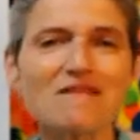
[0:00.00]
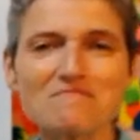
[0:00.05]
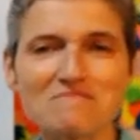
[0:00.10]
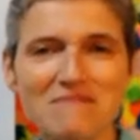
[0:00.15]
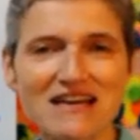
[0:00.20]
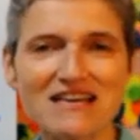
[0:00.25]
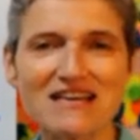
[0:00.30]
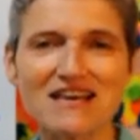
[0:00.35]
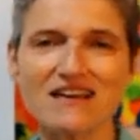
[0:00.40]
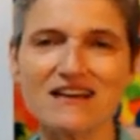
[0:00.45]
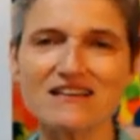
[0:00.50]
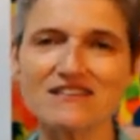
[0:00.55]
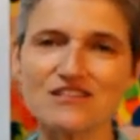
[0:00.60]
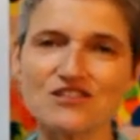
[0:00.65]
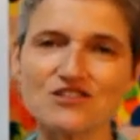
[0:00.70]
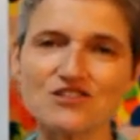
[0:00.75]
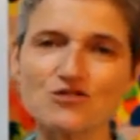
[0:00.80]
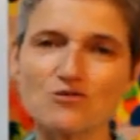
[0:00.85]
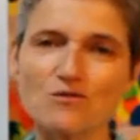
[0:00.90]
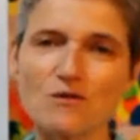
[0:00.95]
making it
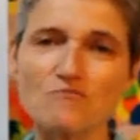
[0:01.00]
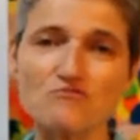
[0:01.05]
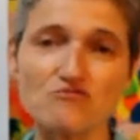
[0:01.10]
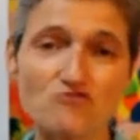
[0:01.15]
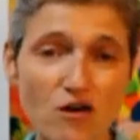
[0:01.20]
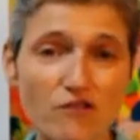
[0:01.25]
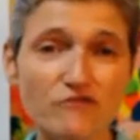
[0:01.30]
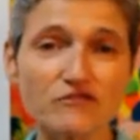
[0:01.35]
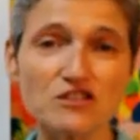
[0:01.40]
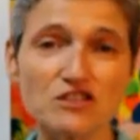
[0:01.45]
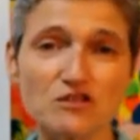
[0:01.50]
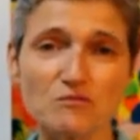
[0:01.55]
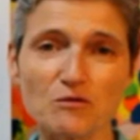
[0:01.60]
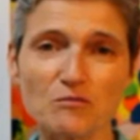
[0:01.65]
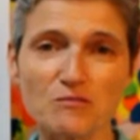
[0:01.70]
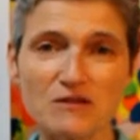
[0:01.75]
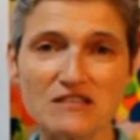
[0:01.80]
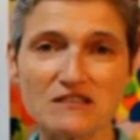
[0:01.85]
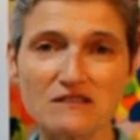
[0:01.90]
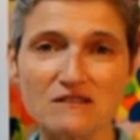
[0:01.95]
into a profitable
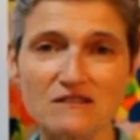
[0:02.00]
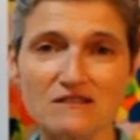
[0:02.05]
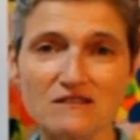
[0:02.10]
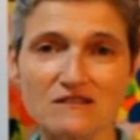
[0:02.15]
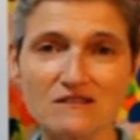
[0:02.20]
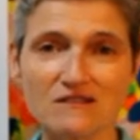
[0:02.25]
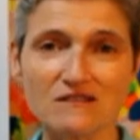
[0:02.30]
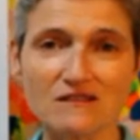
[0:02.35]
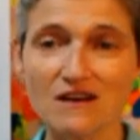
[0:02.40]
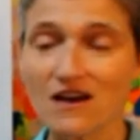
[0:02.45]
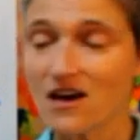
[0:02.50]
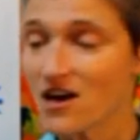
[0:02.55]
business.